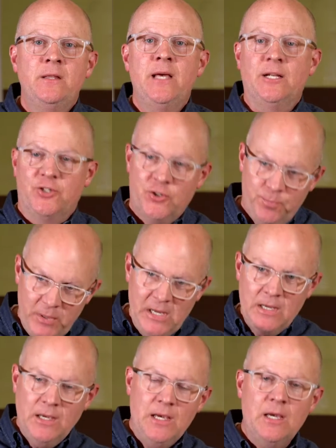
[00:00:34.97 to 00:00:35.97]
that
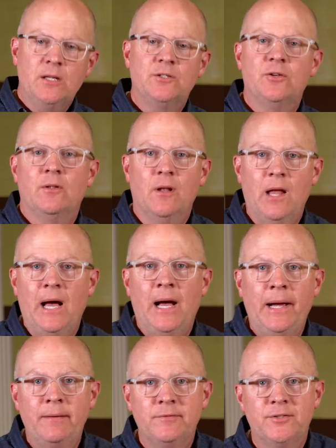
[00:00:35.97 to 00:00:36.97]
speak into the
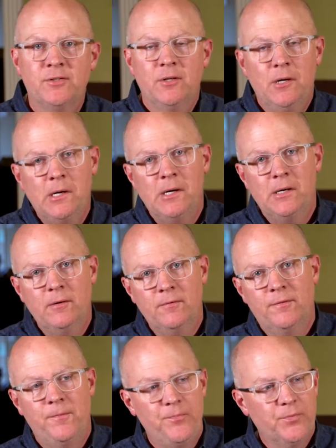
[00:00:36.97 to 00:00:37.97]
lives
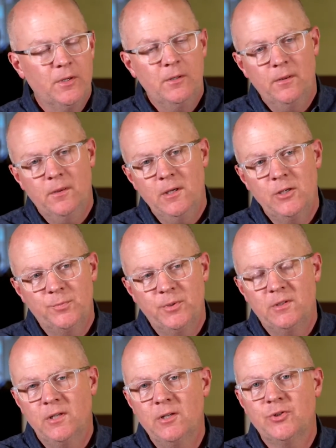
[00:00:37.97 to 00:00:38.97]
of these
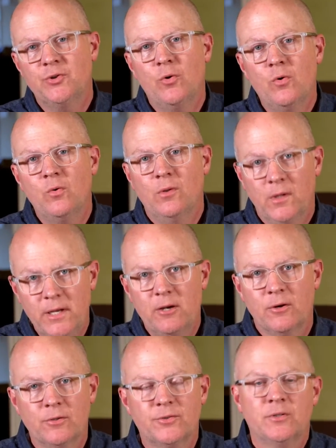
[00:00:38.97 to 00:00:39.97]
potential
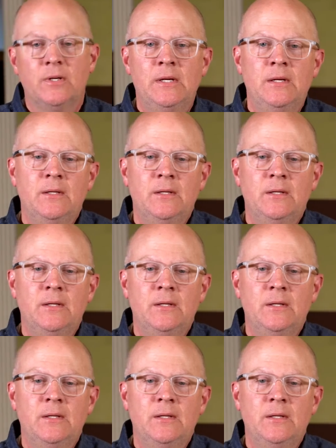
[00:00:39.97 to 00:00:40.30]
leaders.